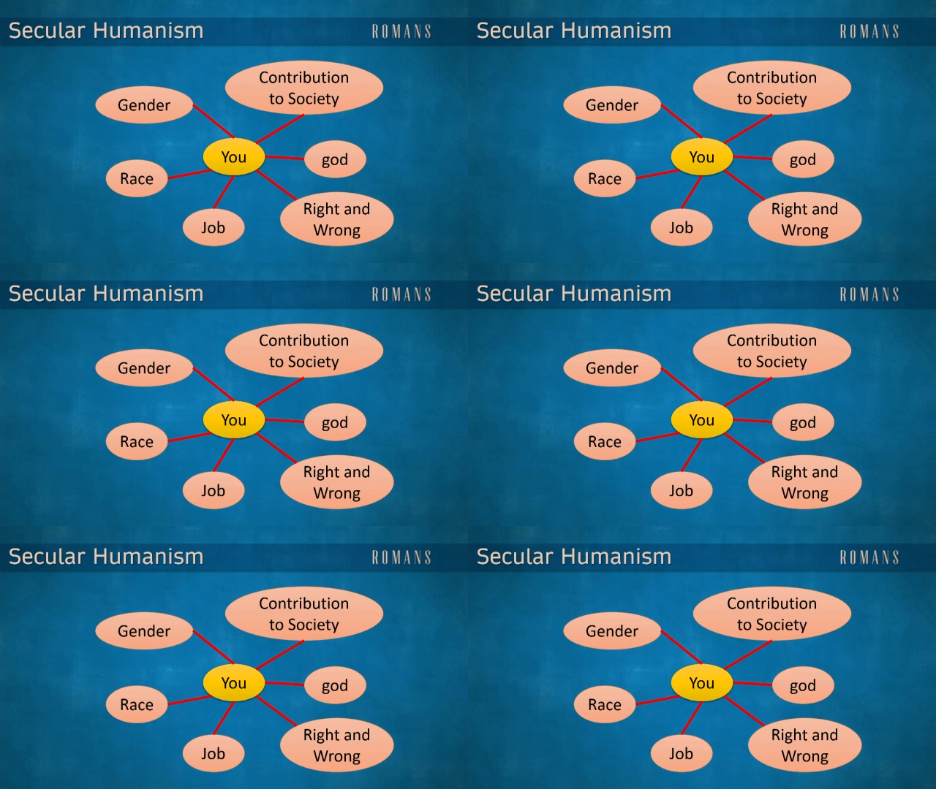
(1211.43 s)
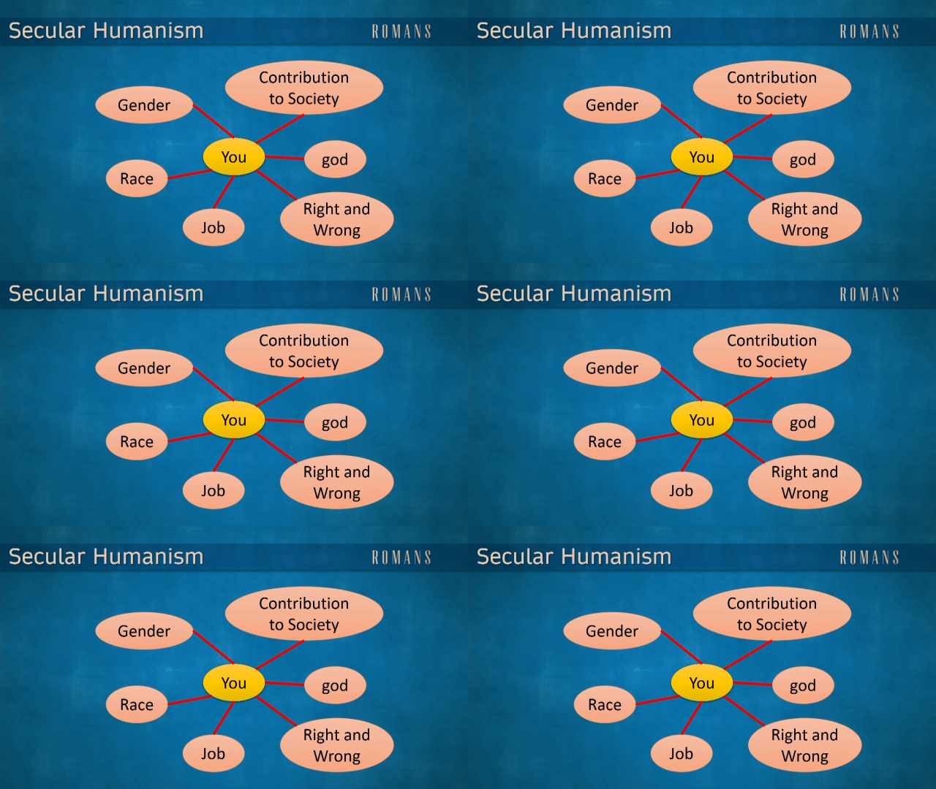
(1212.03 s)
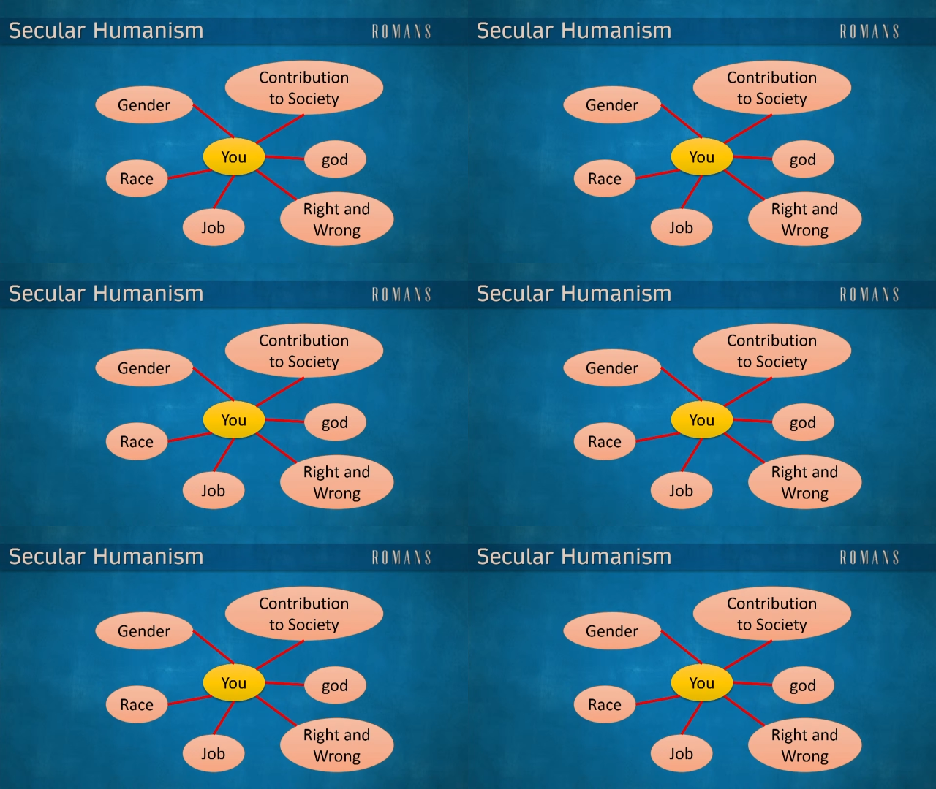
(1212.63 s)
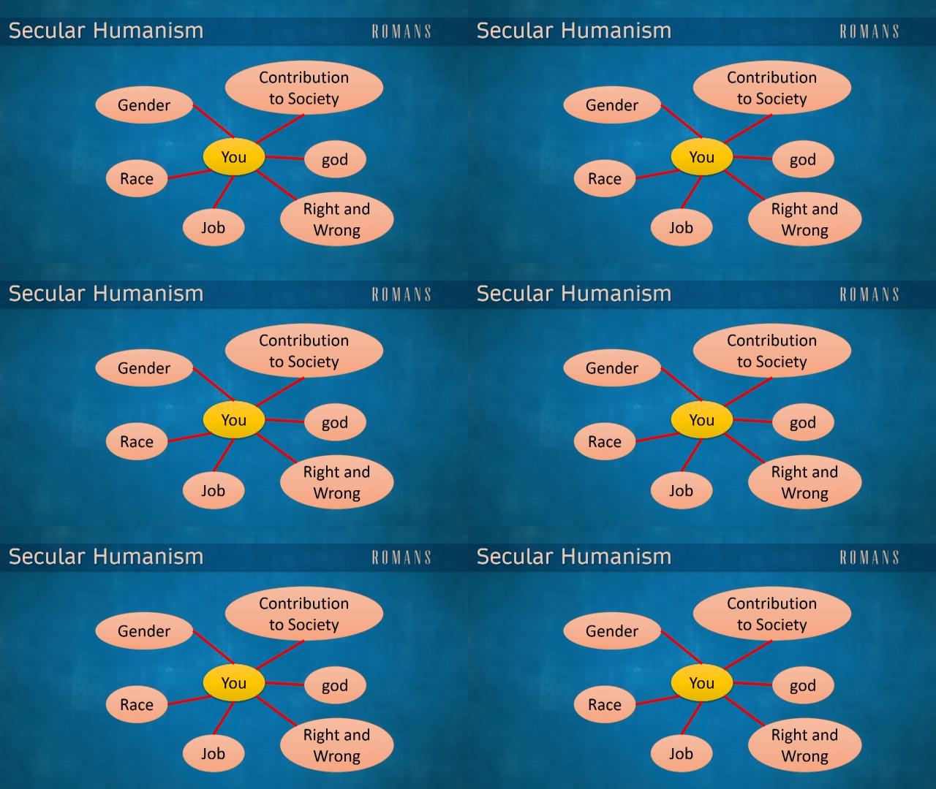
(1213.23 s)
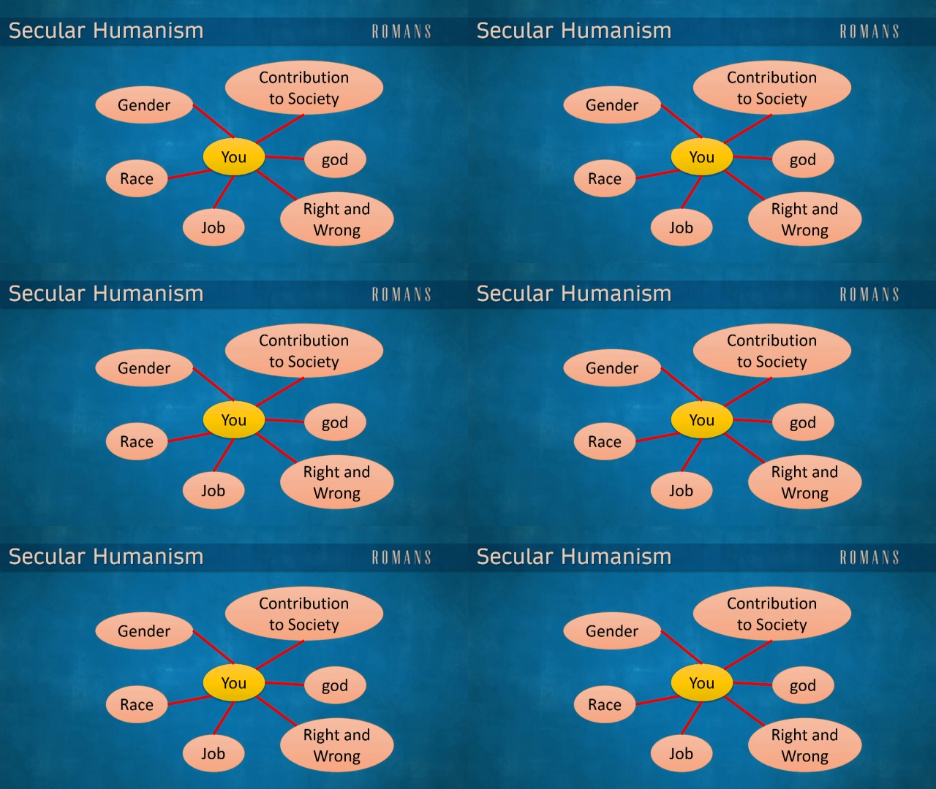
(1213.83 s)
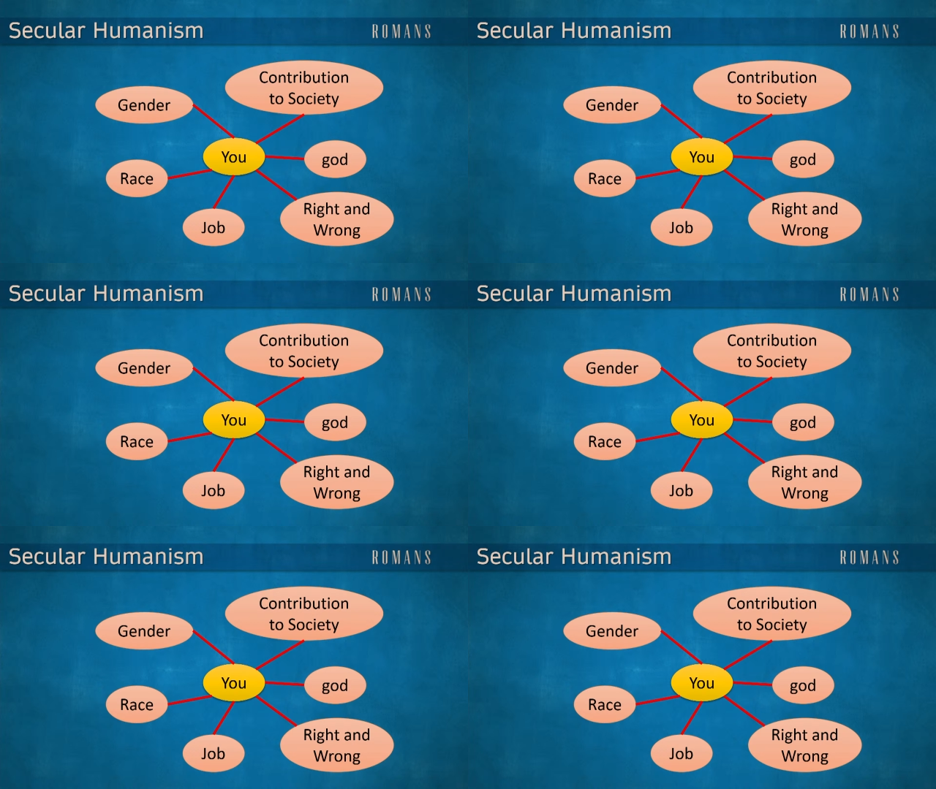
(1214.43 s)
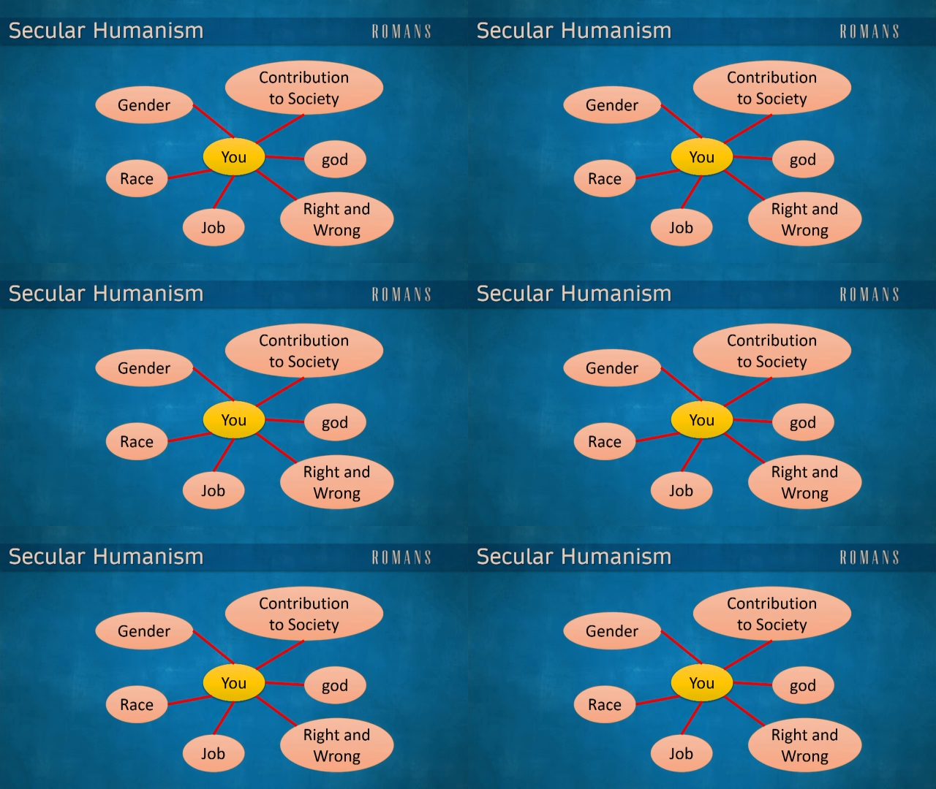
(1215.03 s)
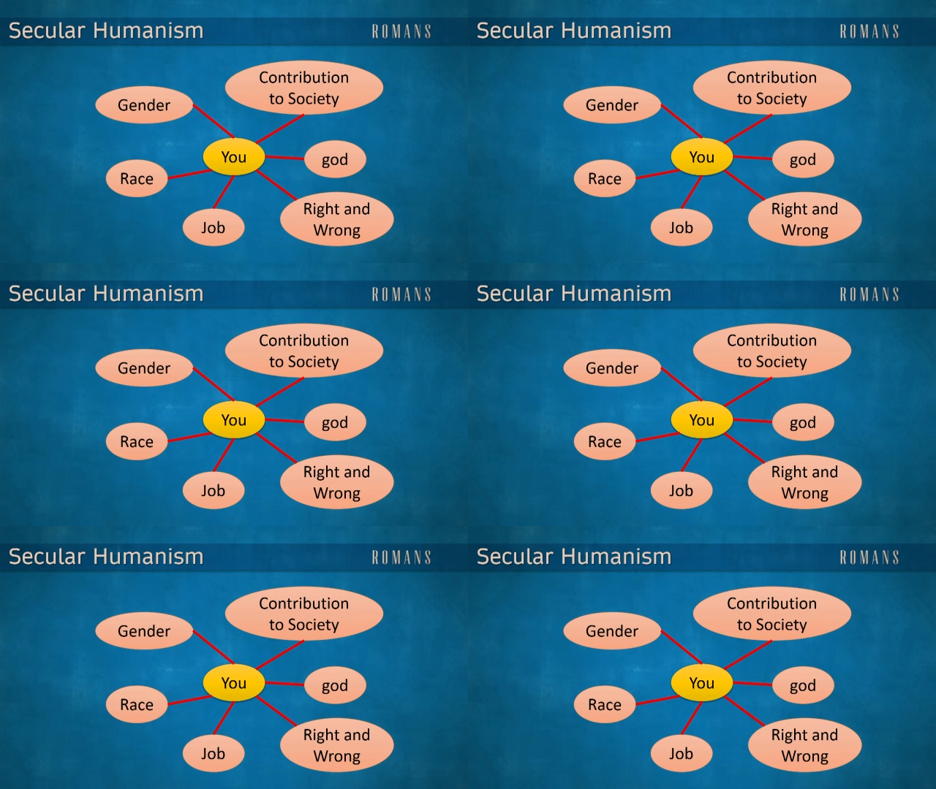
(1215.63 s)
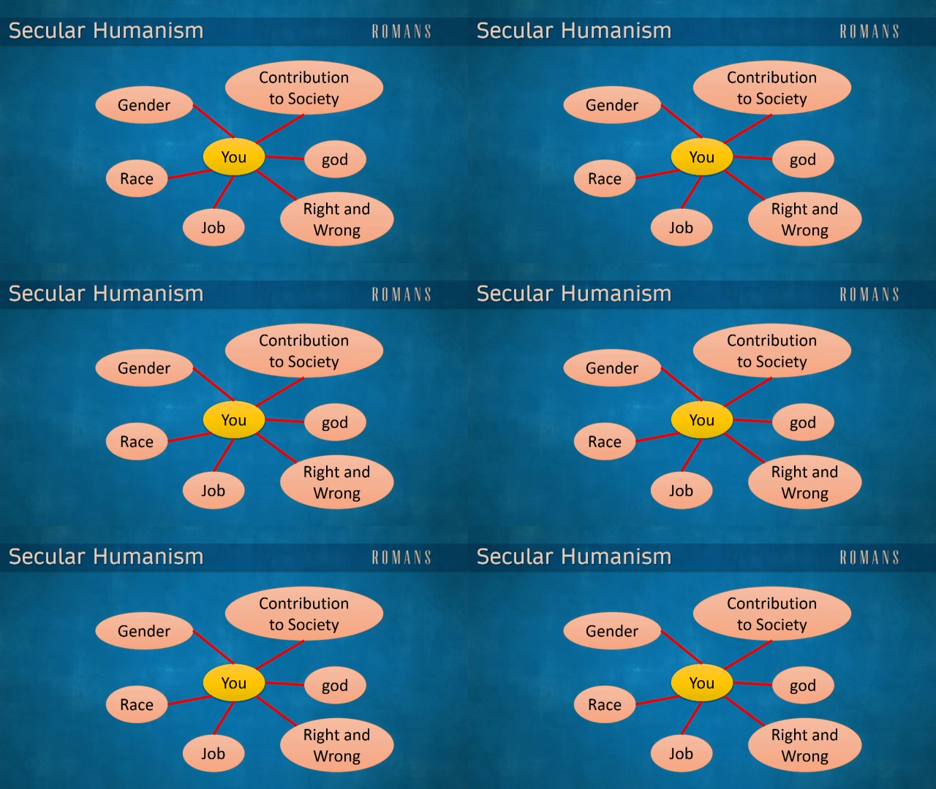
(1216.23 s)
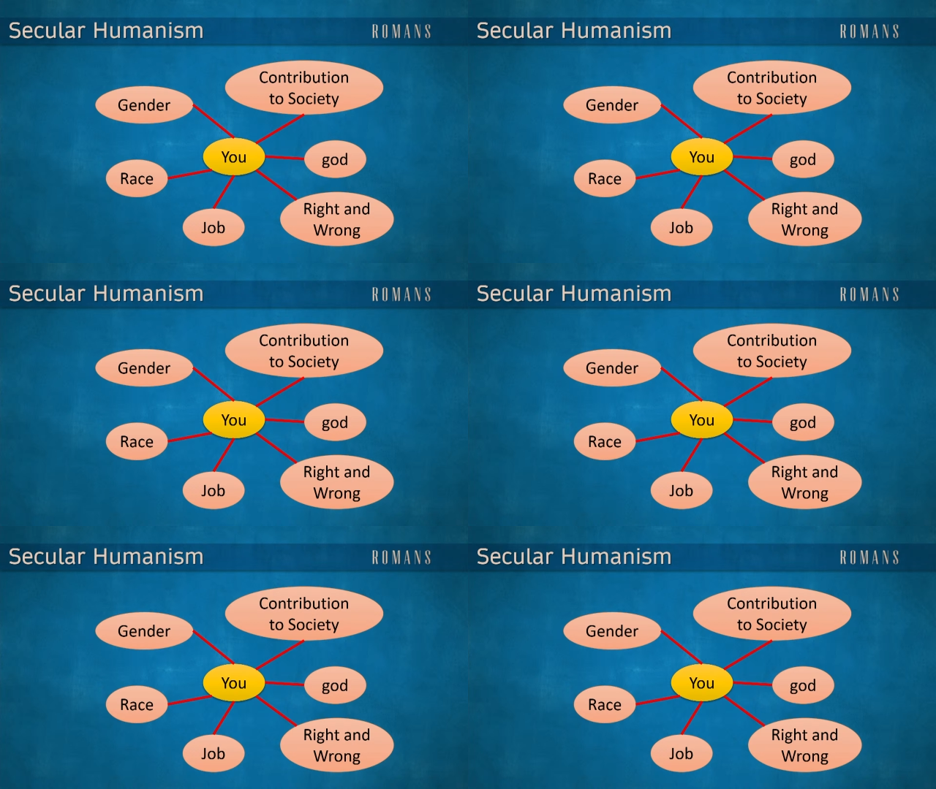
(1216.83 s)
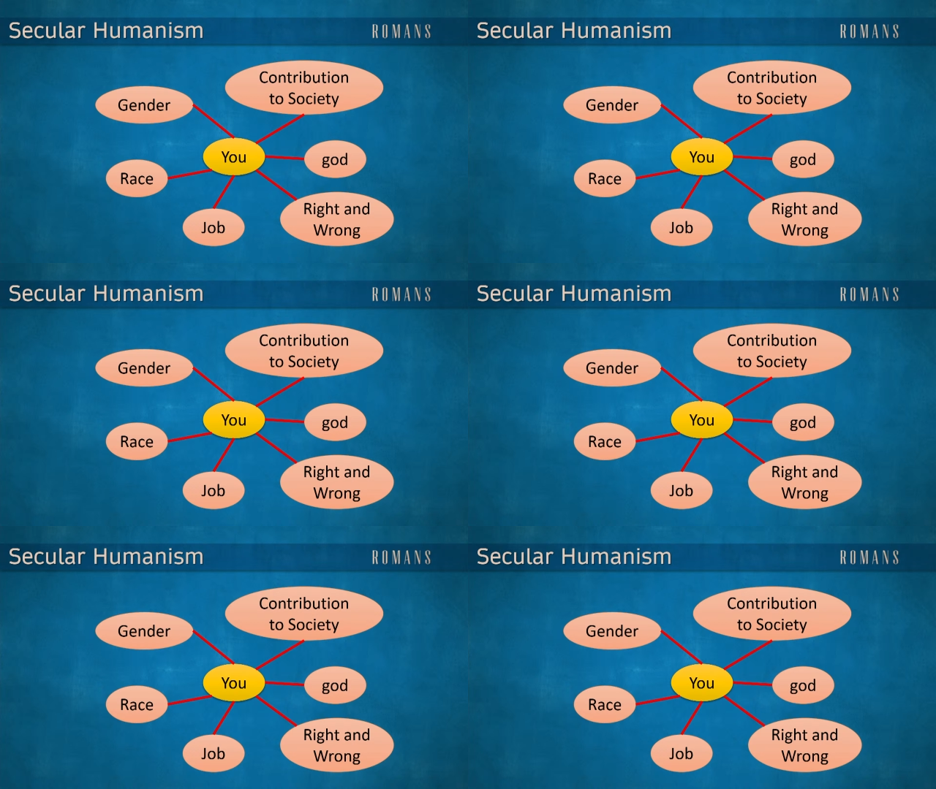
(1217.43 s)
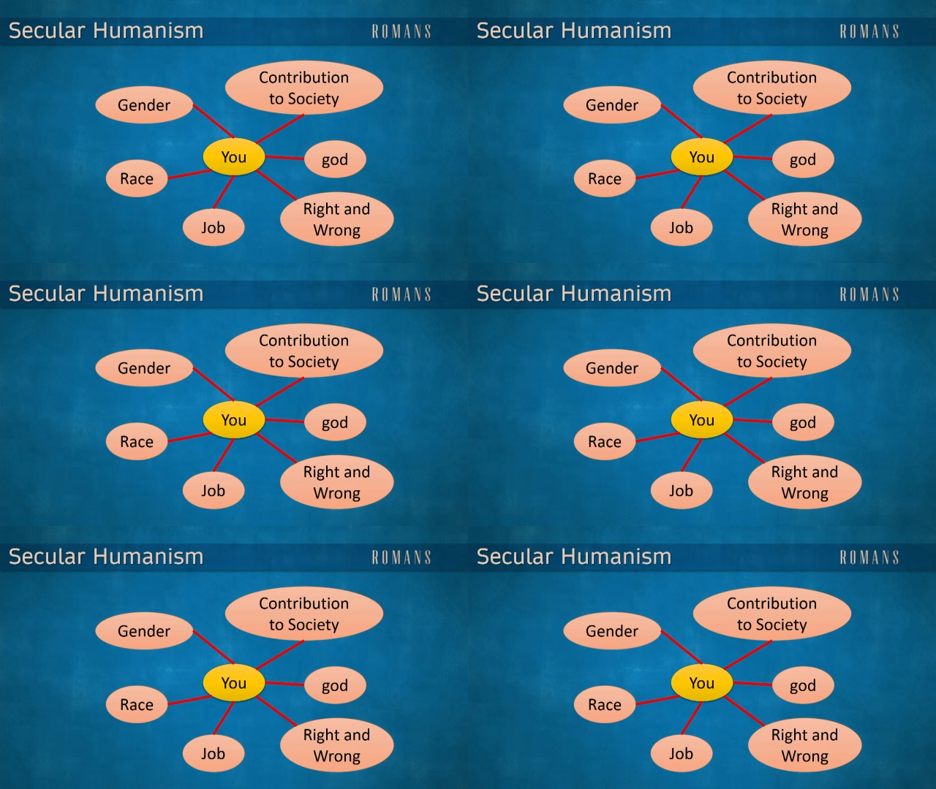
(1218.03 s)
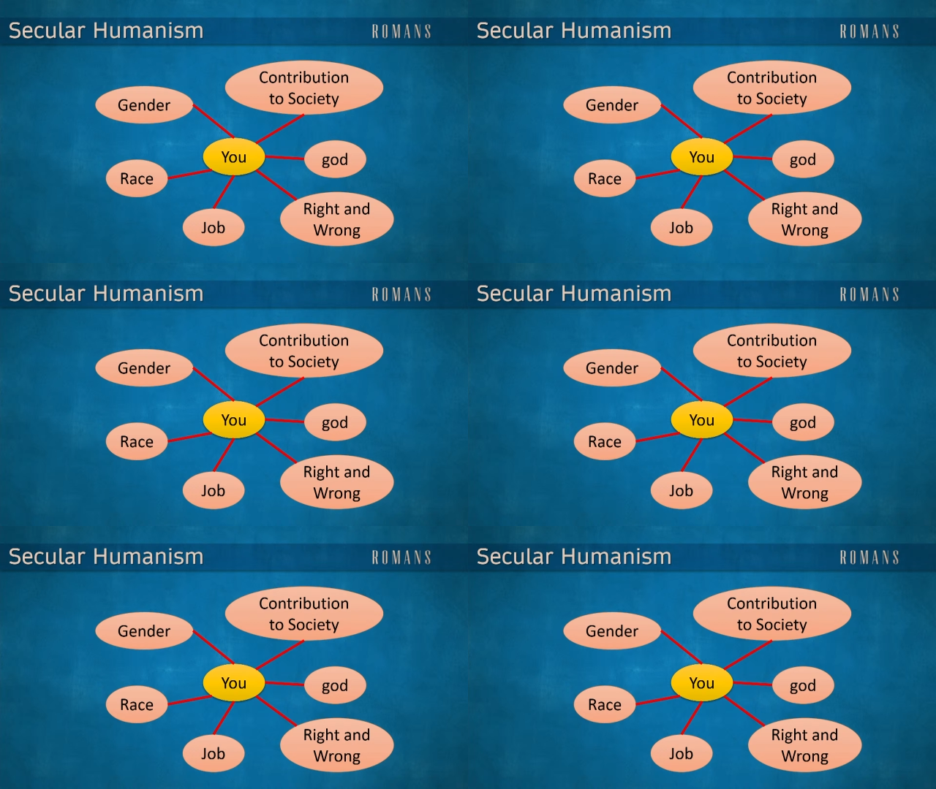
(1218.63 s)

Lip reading: (no speaker visible)